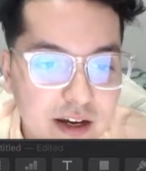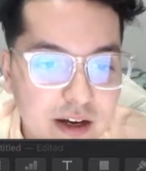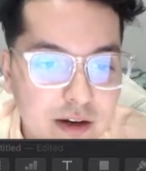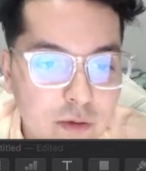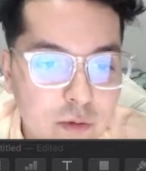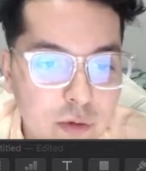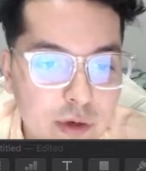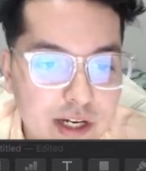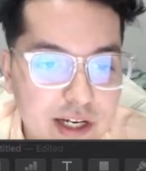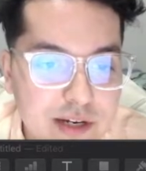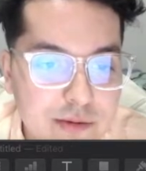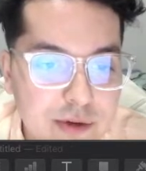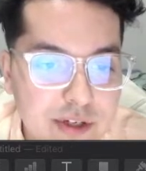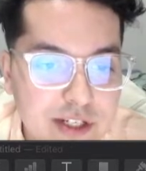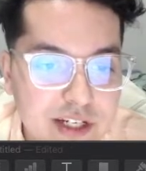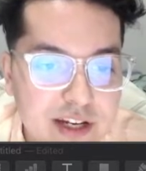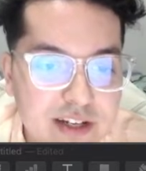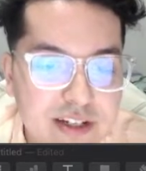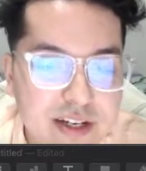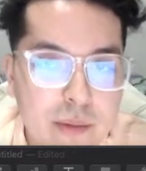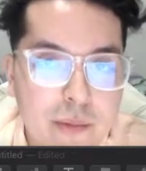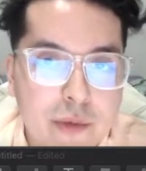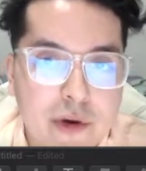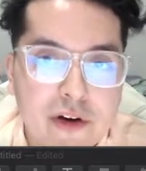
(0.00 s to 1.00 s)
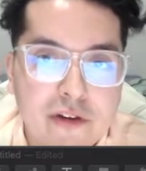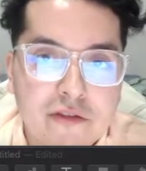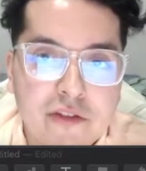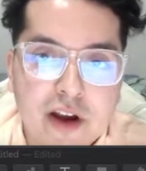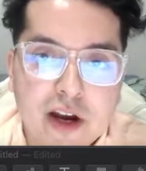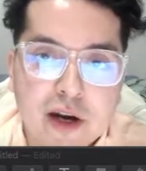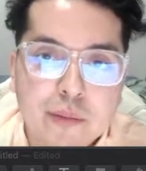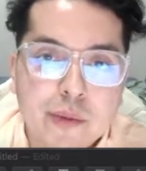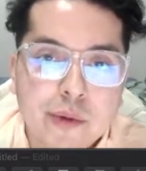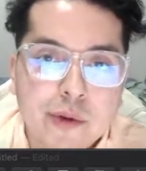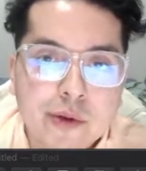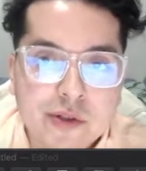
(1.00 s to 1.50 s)
we set temporary
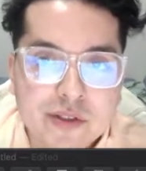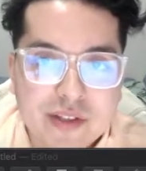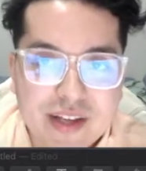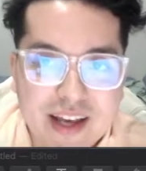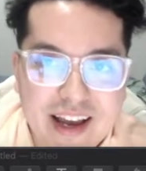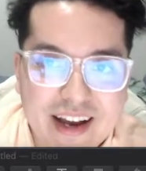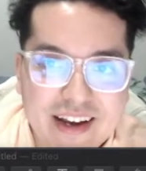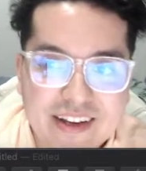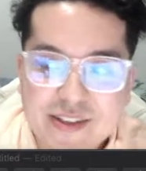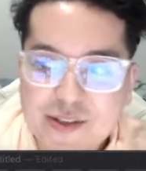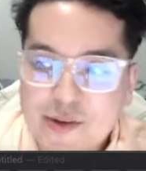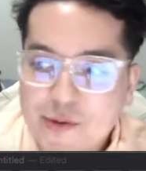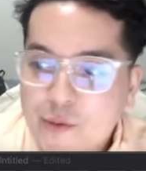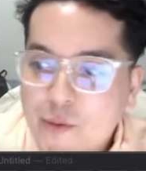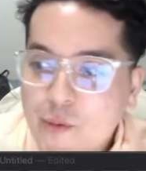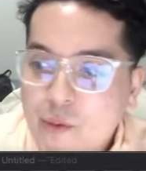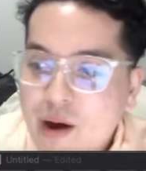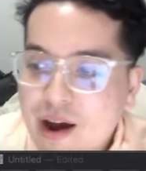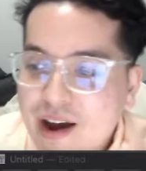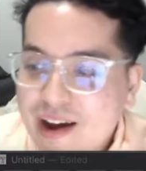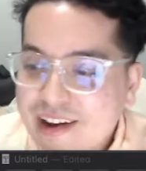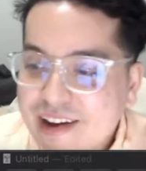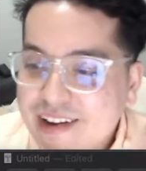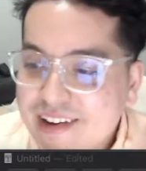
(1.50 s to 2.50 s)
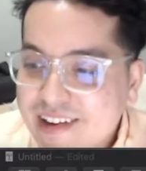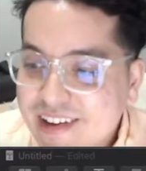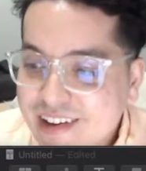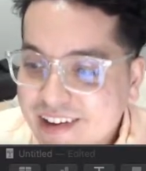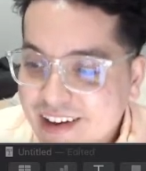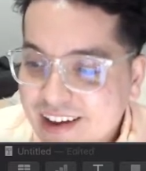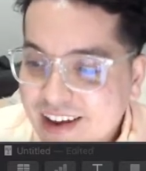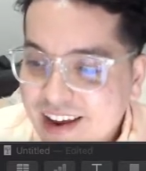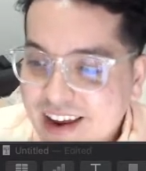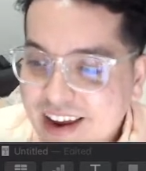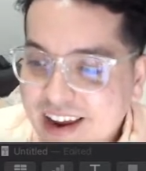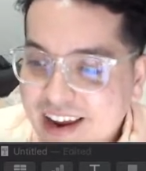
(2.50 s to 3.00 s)
variables x and y,
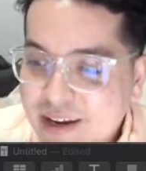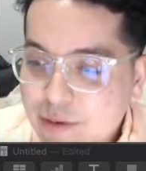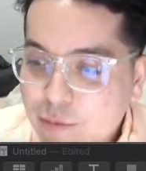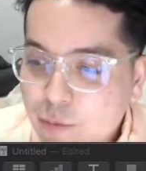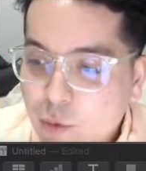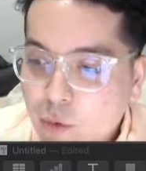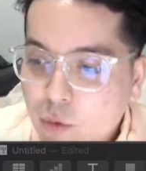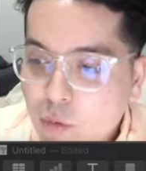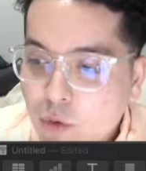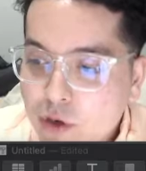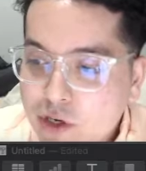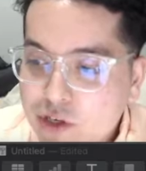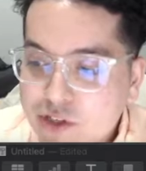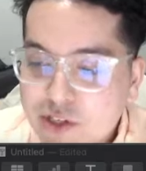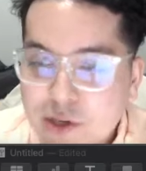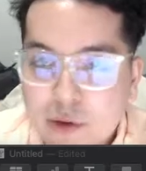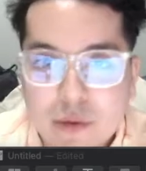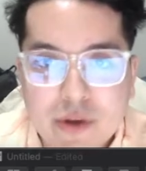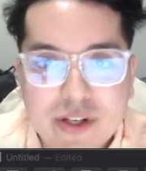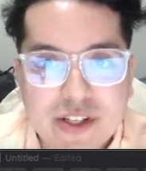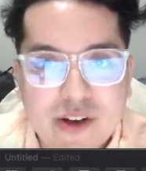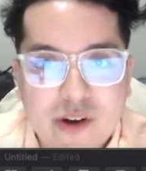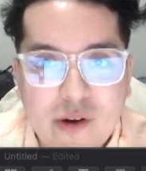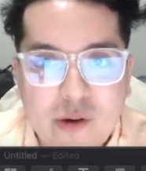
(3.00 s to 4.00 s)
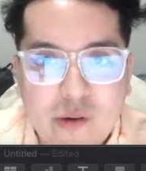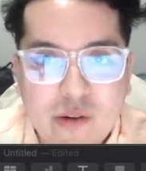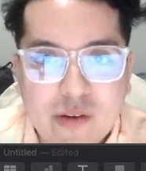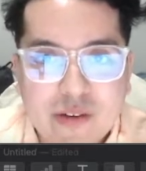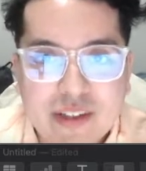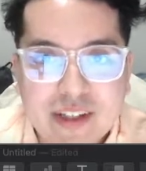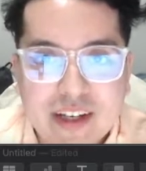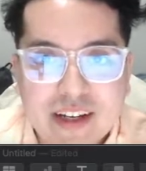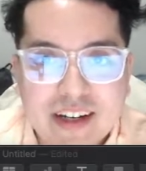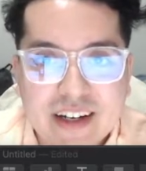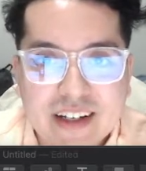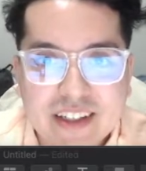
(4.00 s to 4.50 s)
and we're using what's called
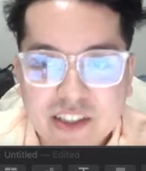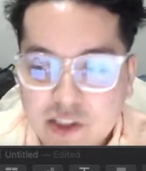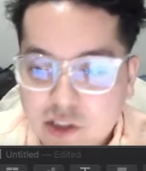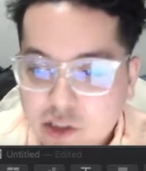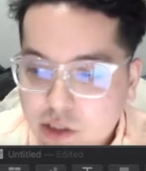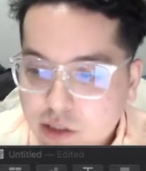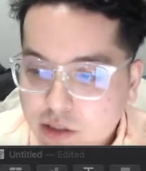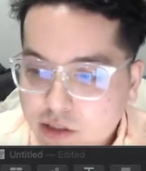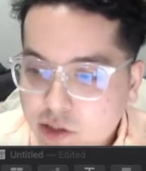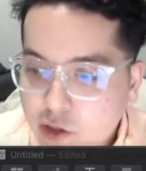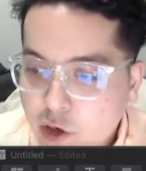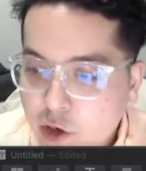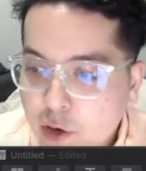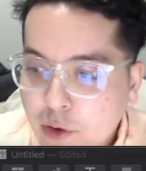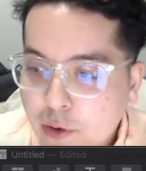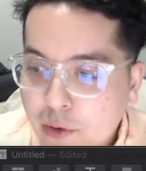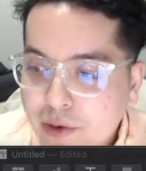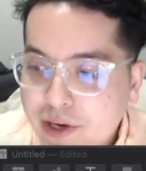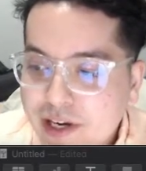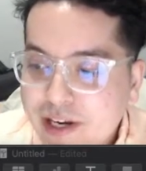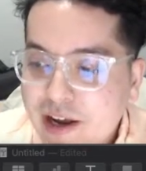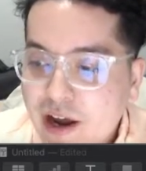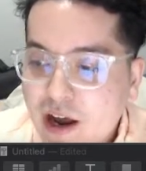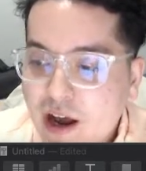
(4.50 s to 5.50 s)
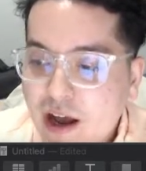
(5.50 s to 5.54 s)
a ternary